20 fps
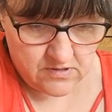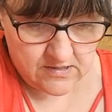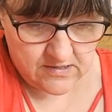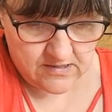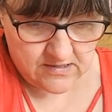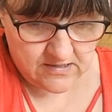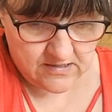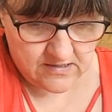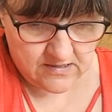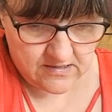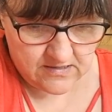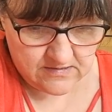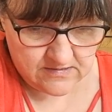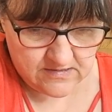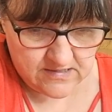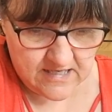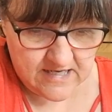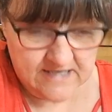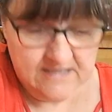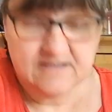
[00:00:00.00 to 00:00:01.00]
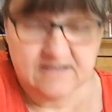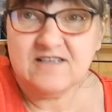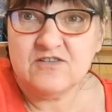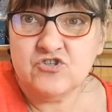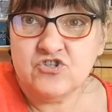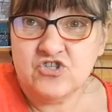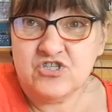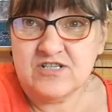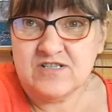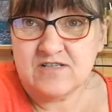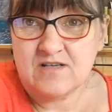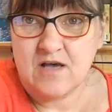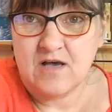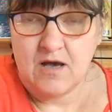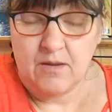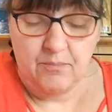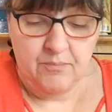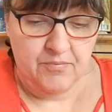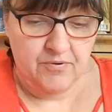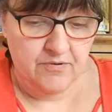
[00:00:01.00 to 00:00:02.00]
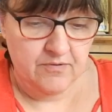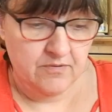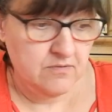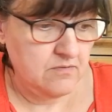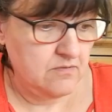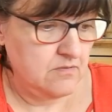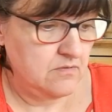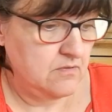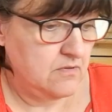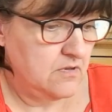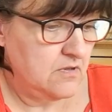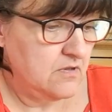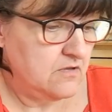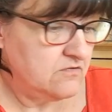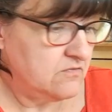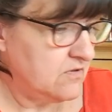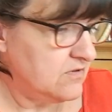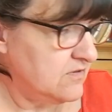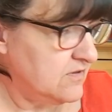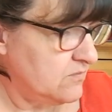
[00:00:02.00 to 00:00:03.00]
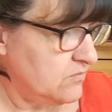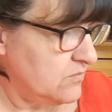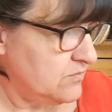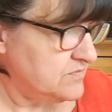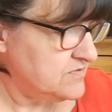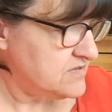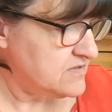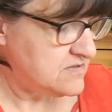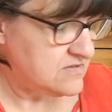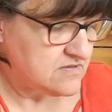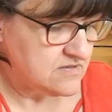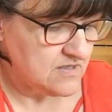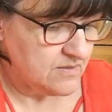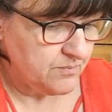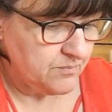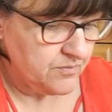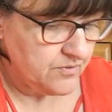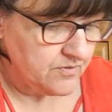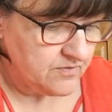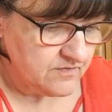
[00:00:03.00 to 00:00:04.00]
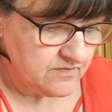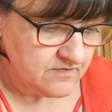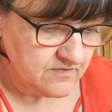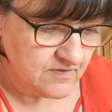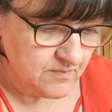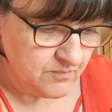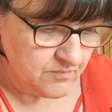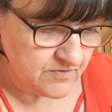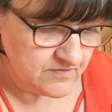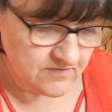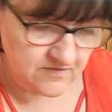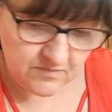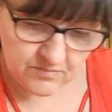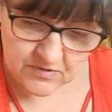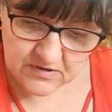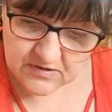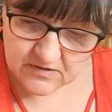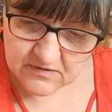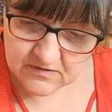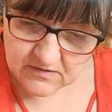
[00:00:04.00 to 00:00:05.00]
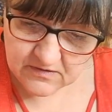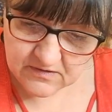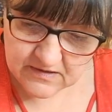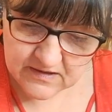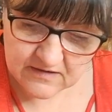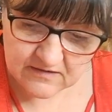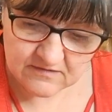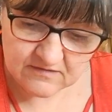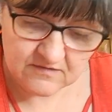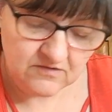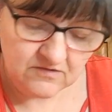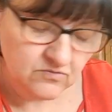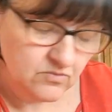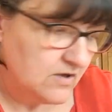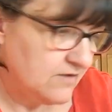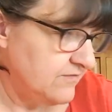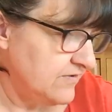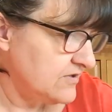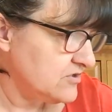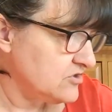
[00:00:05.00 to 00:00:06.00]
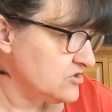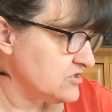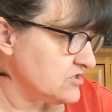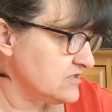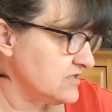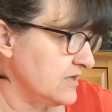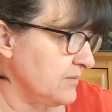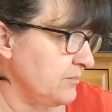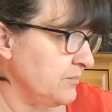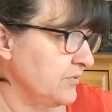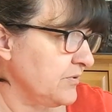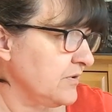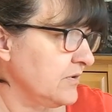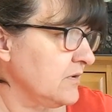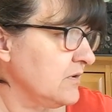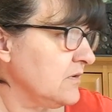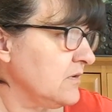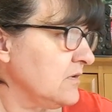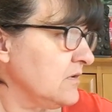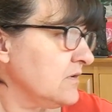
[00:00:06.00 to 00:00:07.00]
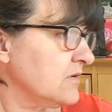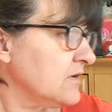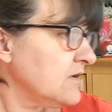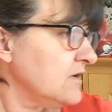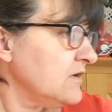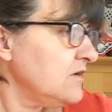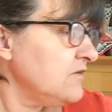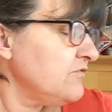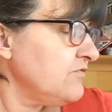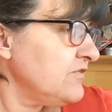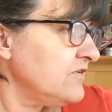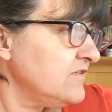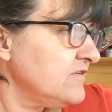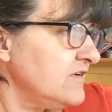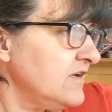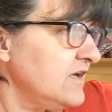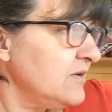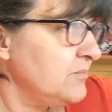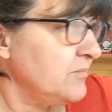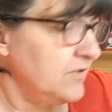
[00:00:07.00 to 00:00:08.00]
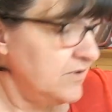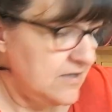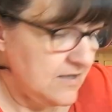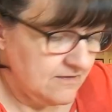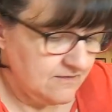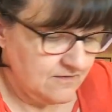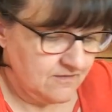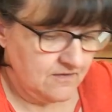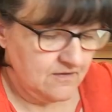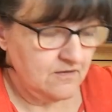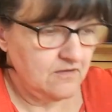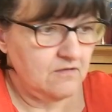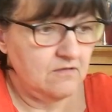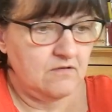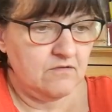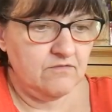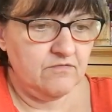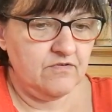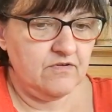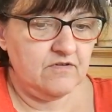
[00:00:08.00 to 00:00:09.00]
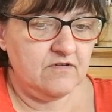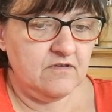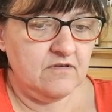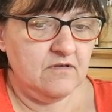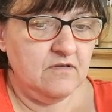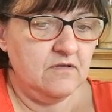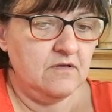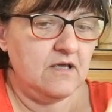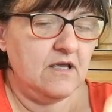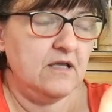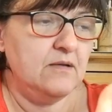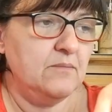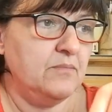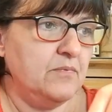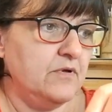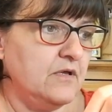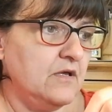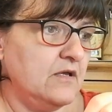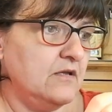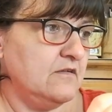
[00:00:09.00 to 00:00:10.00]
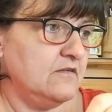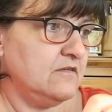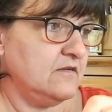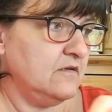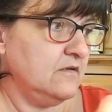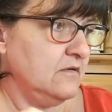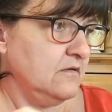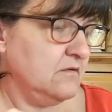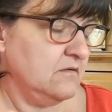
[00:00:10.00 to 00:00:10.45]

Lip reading: and 8 inches up. I think, what was the zip? The zip must have been yeah, this is a 12-inch zip. Can you fit an 8x8? I think you can fit an 8x8. Yeah?